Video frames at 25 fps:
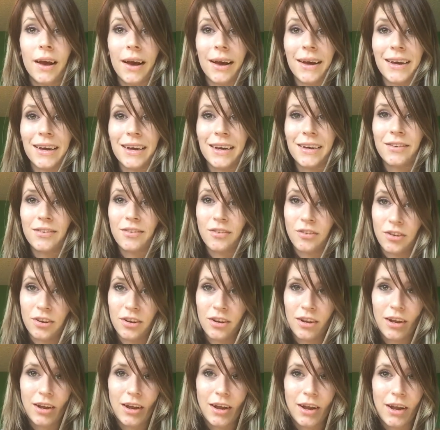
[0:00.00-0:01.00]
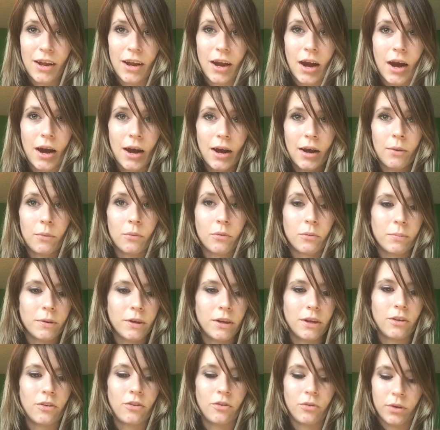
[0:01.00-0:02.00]
Hi guys, today I will
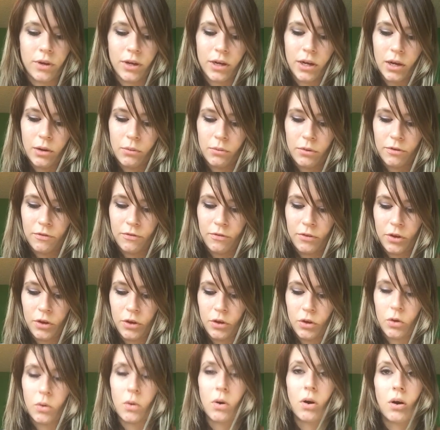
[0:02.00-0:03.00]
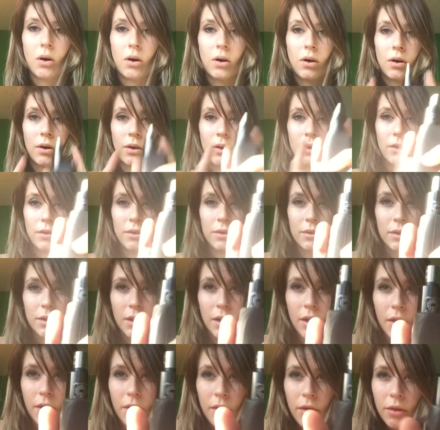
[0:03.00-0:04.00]
be doing a review
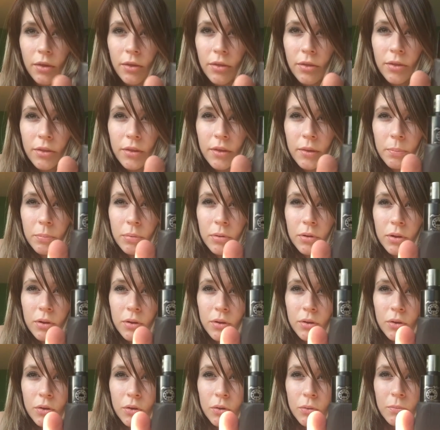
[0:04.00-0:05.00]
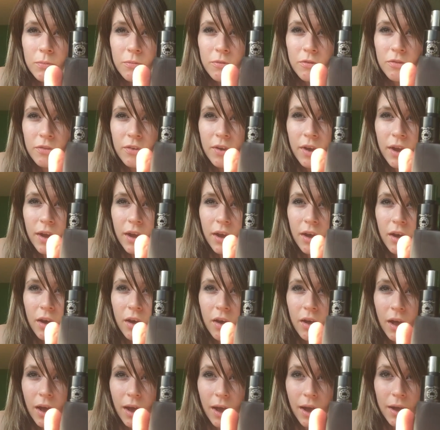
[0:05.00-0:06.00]
on the Plume
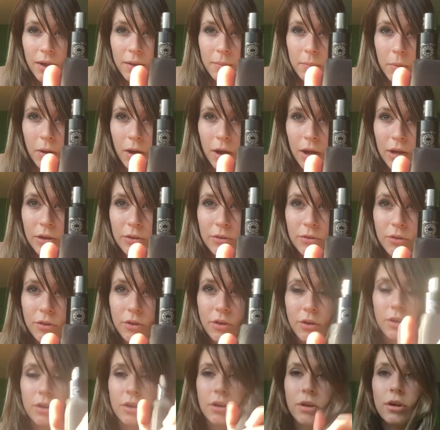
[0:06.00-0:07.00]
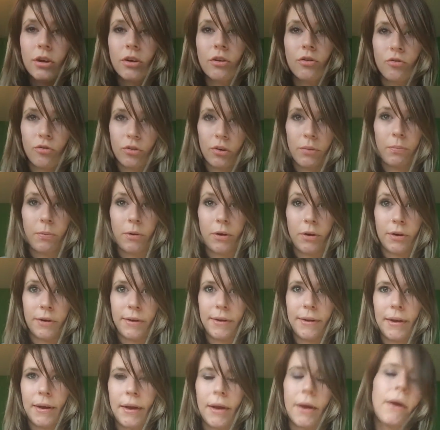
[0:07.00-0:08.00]
Veil Atomizer Drip
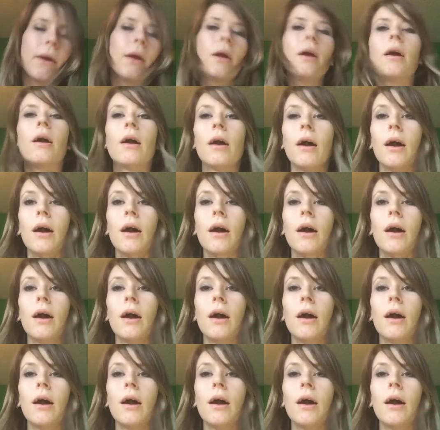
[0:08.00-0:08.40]
RDA.